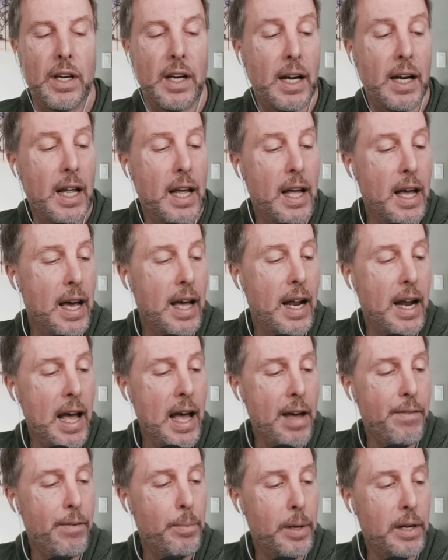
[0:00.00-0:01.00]
And and I
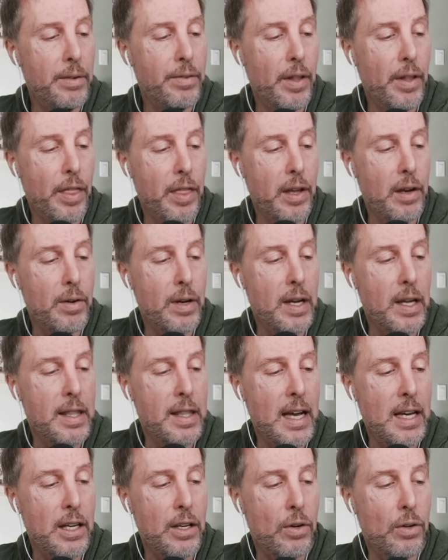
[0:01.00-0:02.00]
have a bit of a theory
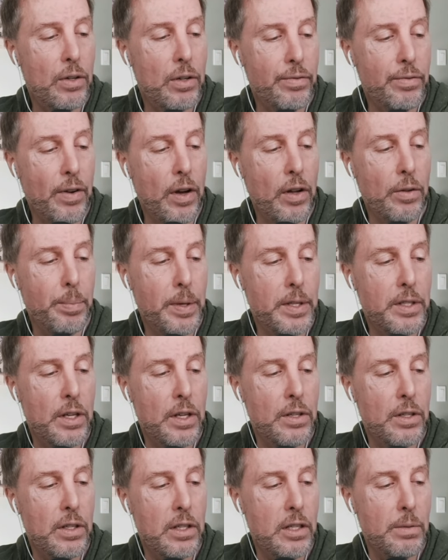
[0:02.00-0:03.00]
that your default
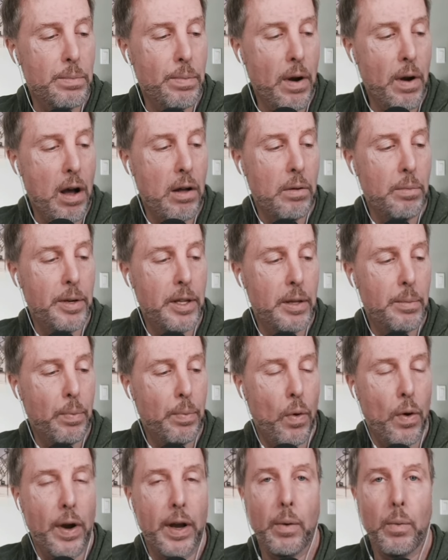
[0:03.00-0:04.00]
position is probably the
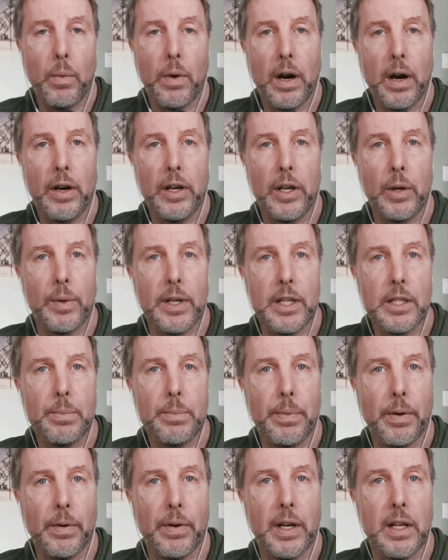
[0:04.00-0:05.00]
point where you
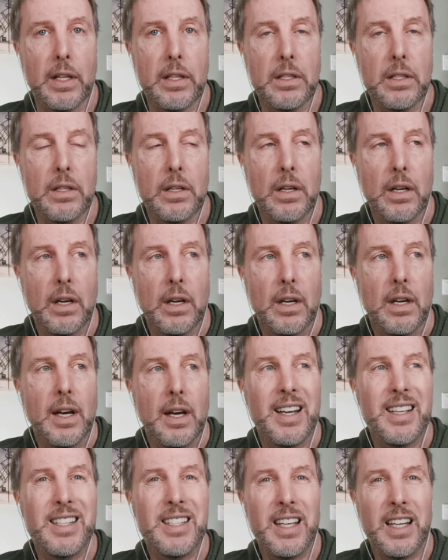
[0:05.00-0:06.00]
experienced
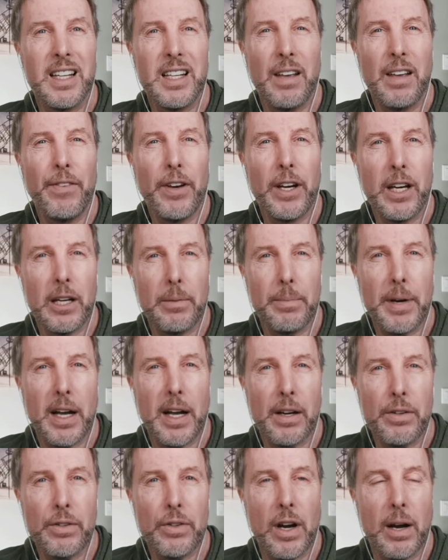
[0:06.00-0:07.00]
a significant amount
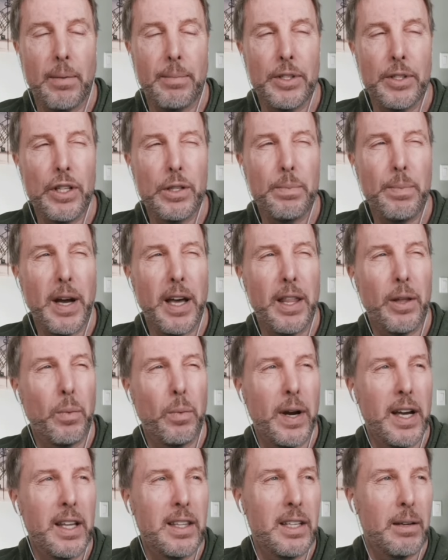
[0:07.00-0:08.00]
of trauma just by the
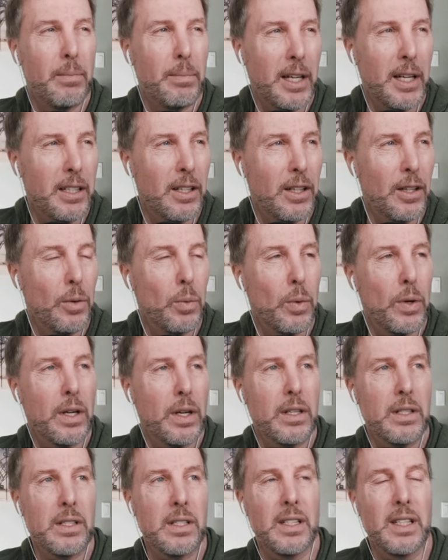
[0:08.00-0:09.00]
way the amygdala
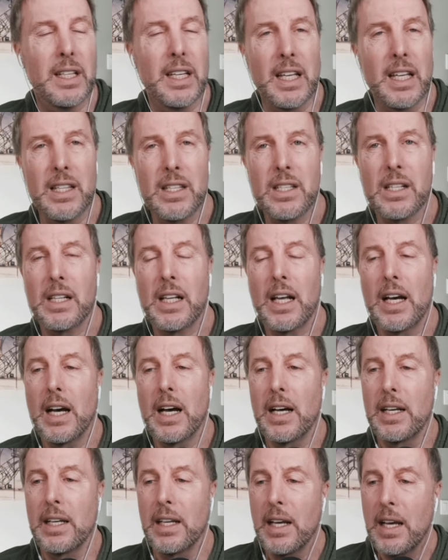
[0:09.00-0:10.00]
works and the insula
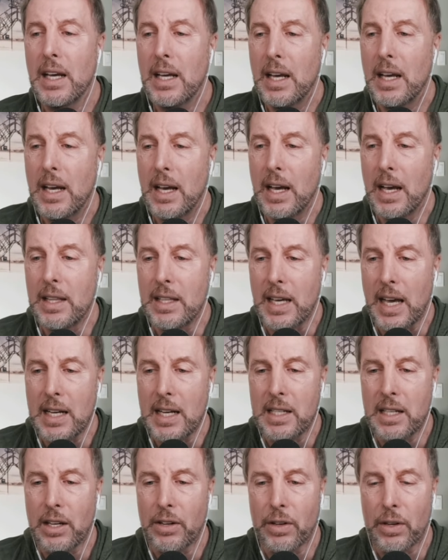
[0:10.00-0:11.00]
and and the
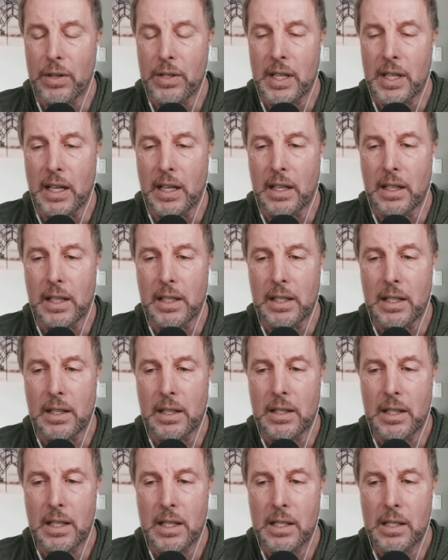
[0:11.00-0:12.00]
anterior cingulate
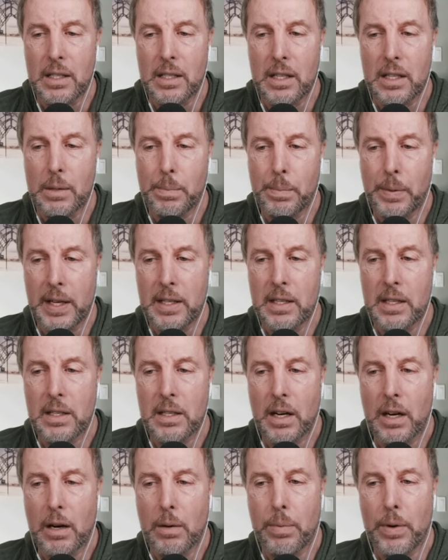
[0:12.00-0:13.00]
and these these places in
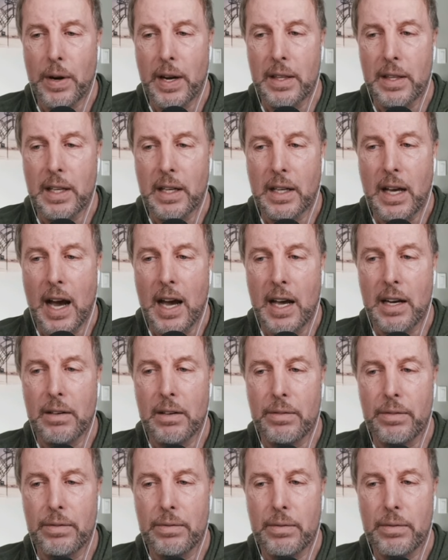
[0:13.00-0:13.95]
our brain that kind of